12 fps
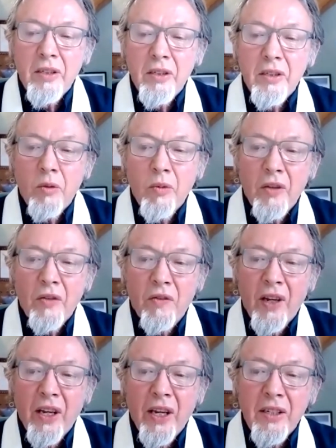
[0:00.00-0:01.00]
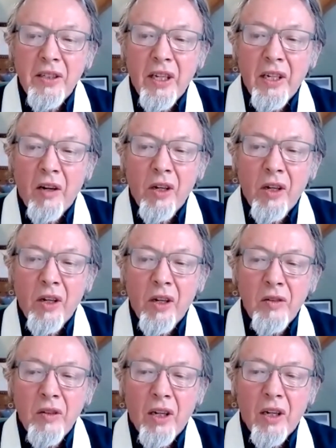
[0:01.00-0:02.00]
that we face in our own
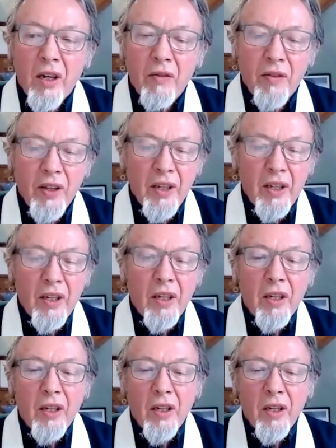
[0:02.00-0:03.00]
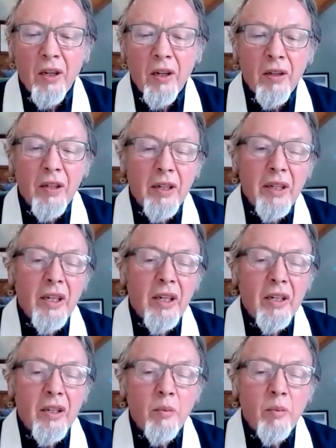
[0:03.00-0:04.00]
life in
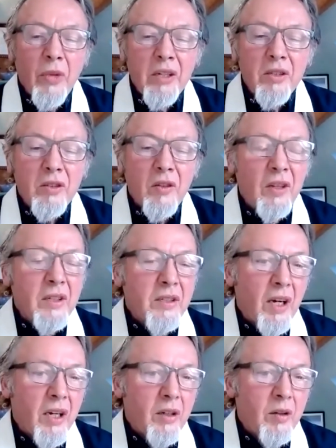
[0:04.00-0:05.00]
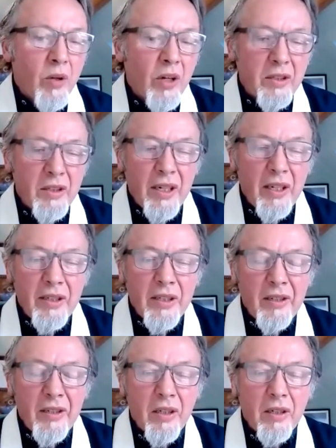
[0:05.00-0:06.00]
the midst of this unprecedented
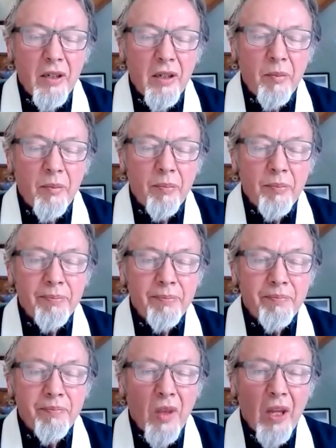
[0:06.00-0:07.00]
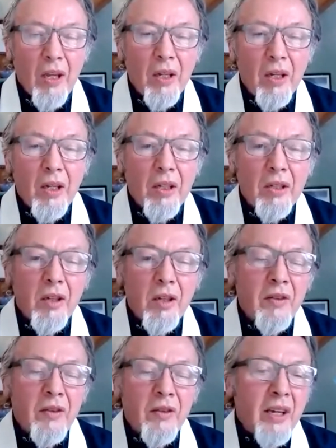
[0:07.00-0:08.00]
time. So
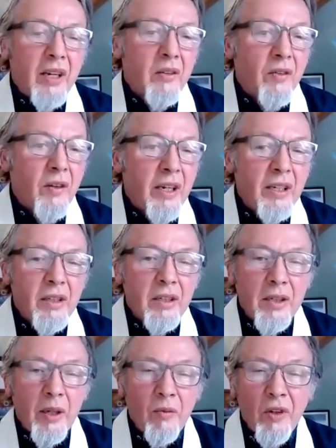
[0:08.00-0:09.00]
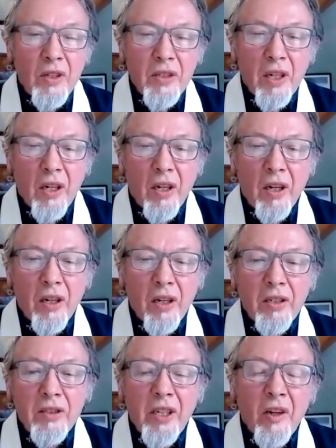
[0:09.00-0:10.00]
thankfully, some of us are
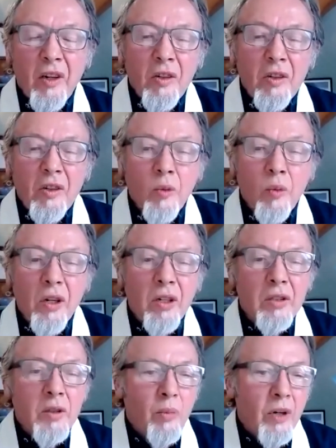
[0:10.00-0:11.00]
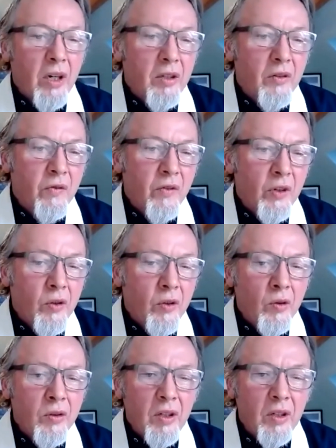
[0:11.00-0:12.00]
continuing to work to bring us
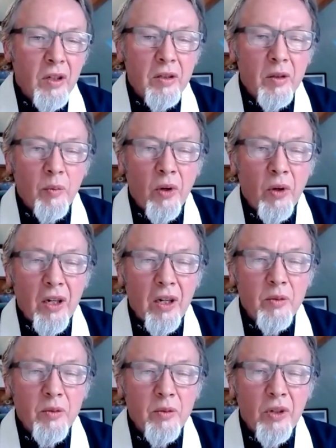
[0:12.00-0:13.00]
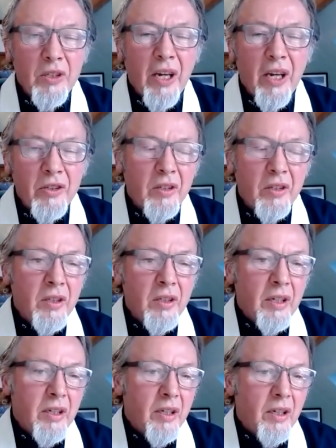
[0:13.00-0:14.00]
food, to bring us protection,
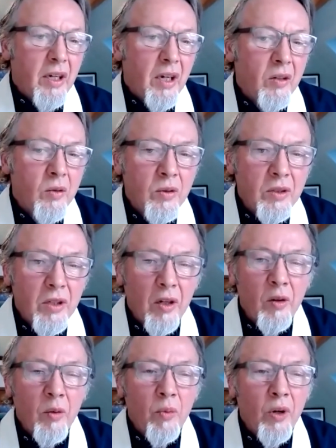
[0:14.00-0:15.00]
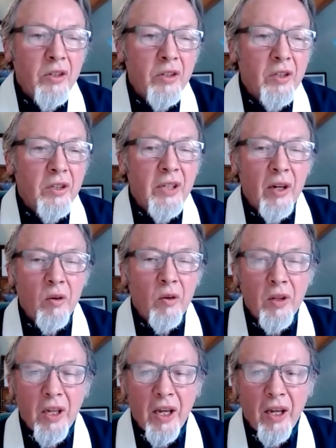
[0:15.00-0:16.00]
and also the precious
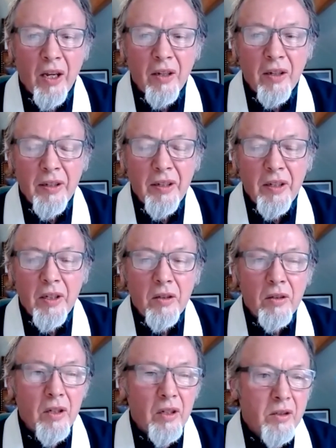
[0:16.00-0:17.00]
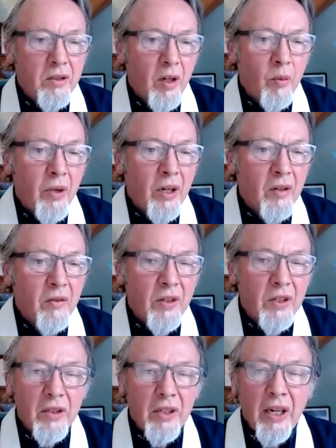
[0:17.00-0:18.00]
healthcare that so many of us
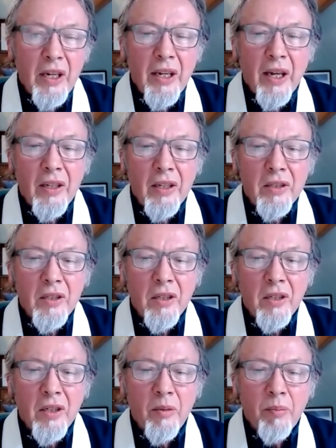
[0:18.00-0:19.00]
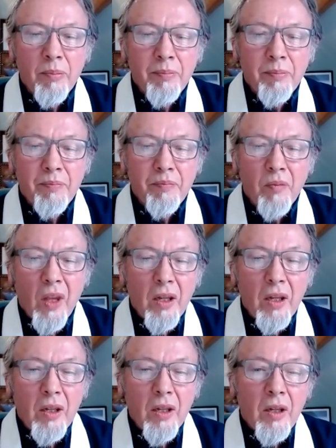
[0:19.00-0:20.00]
need at this time.
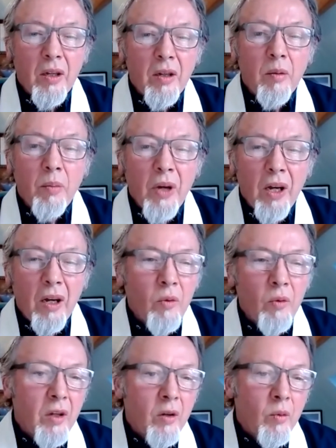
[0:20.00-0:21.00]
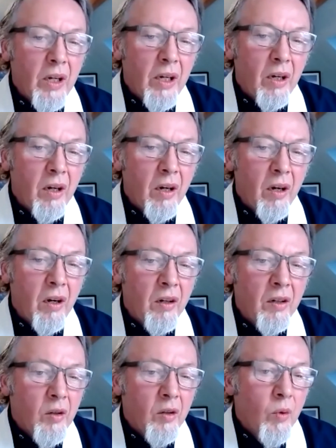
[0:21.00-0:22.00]
But whether we are
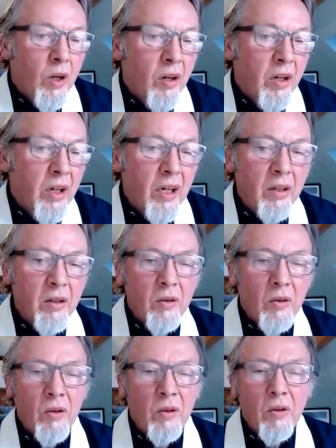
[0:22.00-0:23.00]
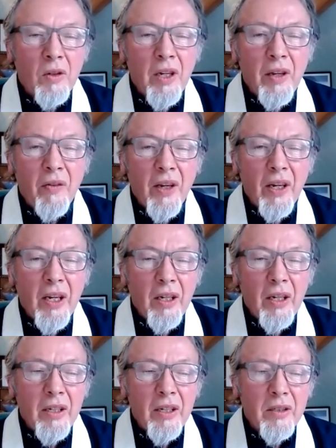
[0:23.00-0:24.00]
working or living in
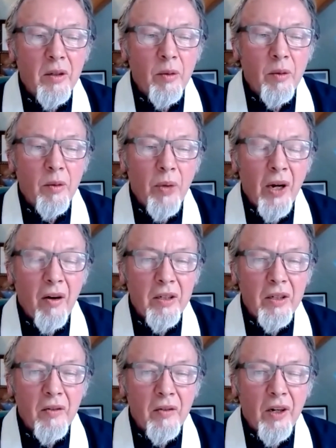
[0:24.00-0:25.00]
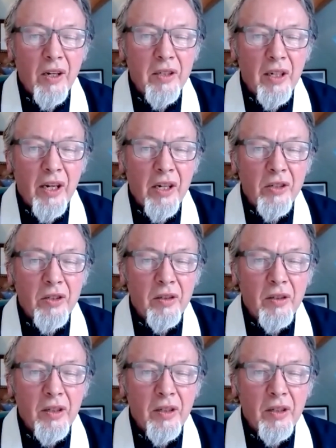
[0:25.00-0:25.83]
these comparative isolation,